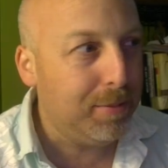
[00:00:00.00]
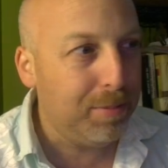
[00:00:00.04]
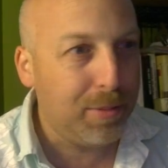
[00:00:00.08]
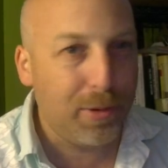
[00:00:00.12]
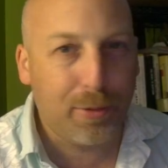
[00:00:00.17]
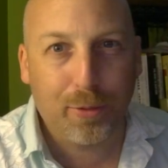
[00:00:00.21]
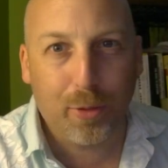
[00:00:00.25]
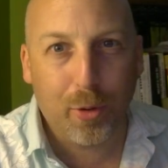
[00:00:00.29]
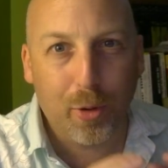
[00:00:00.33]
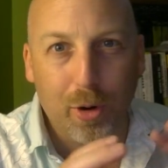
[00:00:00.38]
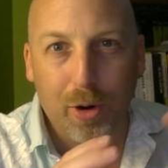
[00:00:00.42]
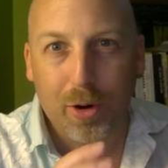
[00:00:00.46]

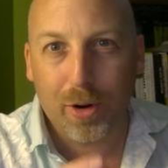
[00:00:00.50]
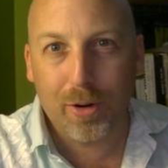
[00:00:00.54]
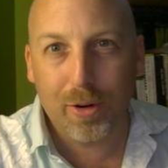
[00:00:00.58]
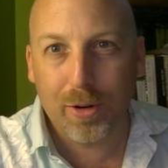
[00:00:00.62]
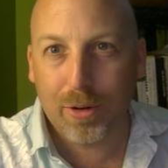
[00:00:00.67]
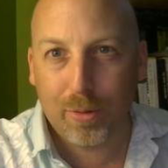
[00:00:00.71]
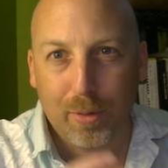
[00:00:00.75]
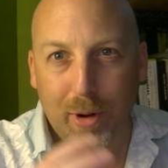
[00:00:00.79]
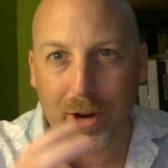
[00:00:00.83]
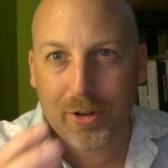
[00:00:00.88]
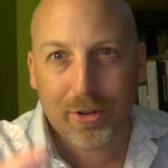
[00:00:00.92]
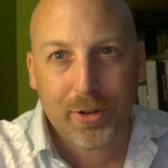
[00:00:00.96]
before
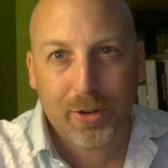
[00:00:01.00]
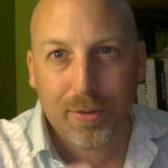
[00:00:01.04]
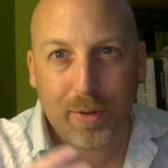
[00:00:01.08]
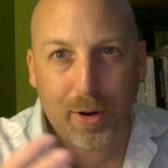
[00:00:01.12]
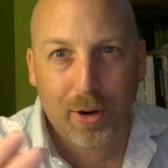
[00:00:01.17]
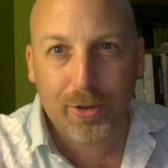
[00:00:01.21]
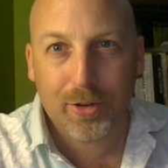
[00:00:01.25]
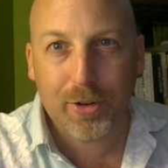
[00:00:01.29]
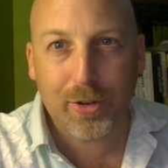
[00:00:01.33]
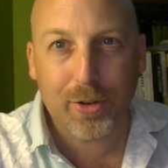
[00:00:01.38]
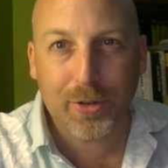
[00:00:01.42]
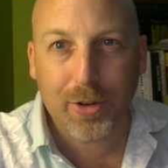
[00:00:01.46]
the rest of
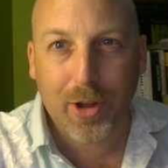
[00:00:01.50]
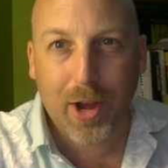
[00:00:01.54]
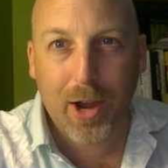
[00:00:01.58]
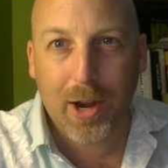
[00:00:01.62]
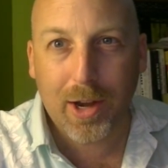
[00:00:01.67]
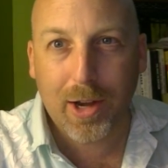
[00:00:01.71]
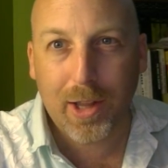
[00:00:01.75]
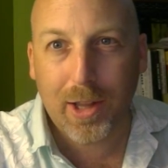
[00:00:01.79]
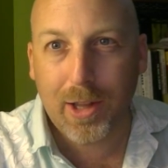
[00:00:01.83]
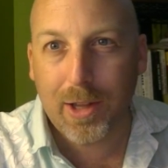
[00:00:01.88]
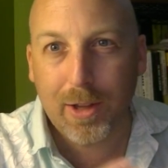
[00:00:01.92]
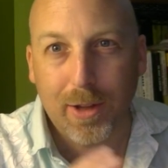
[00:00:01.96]
our
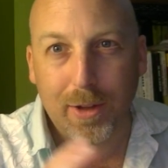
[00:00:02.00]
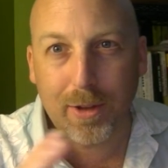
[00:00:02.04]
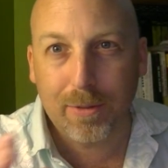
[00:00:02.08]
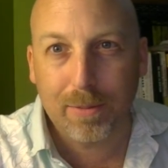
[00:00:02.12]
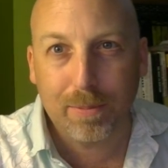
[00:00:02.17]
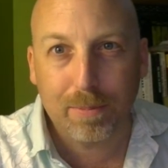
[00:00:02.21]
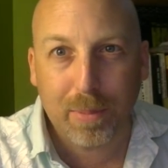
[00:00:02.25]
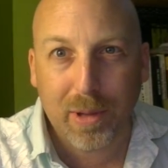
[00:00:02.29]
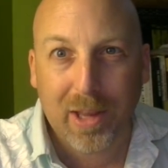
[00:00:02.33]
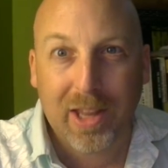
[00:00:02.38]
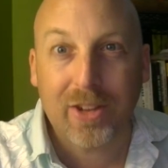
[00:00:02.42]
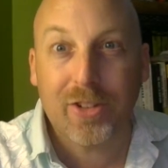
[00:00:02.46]
society
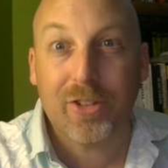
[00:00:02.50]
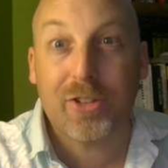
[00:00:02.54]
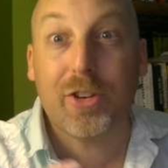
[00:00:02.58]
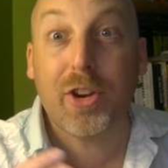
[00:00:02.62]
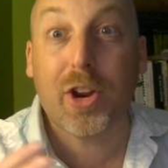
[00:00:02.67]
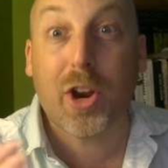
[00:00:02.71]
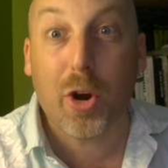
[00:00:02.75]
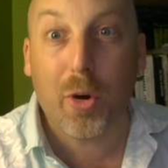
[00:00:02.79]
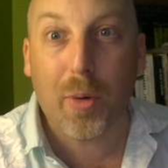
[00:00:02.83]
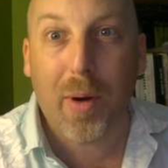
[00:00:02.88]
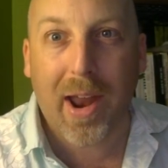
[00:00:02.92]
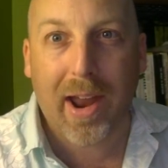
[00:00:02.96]
begins to
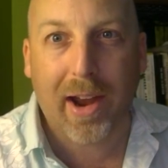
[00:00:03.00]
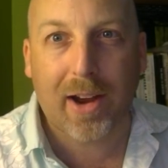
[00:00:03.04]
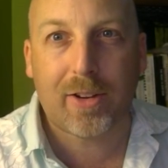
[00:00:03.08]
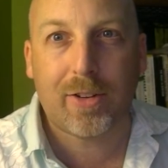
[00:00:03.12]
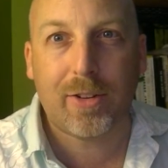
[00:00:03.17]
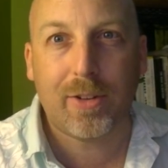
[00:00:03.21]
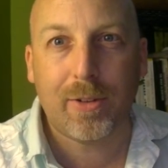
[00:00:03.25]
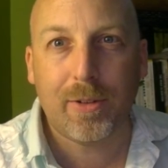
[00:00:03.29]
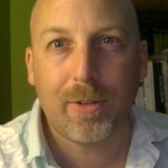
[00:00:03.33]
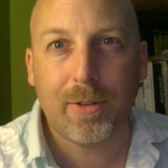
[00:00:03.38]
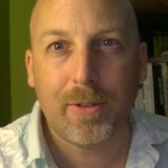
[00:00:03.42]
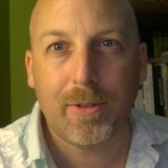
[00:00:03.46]
correct?